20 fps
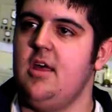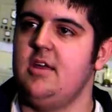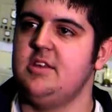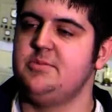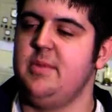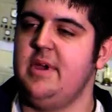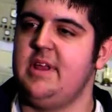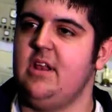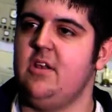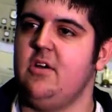
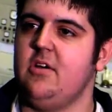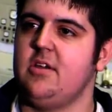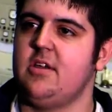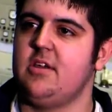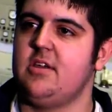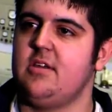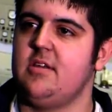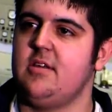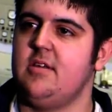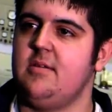It's mainly like
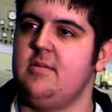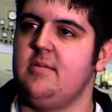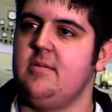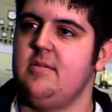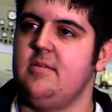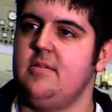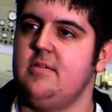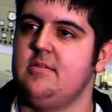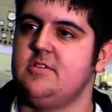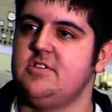
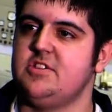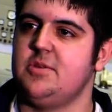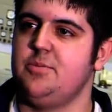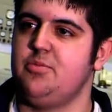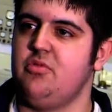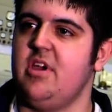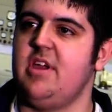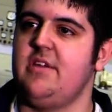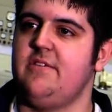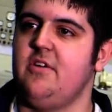just a
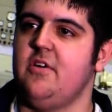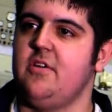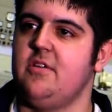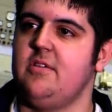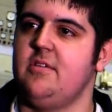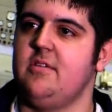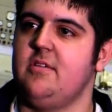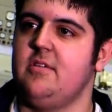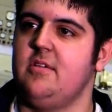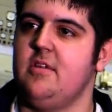brief
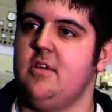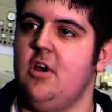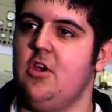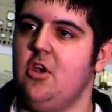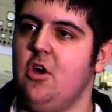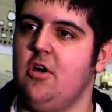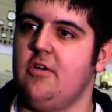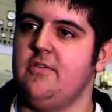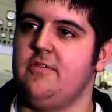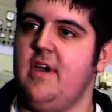on a
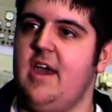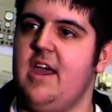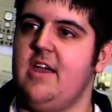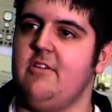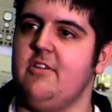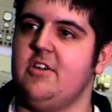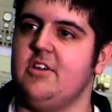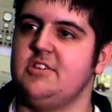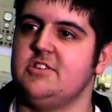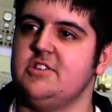lot of
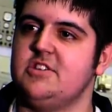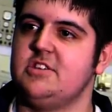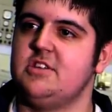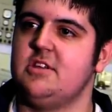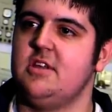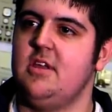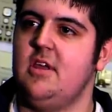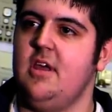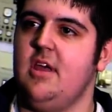areas.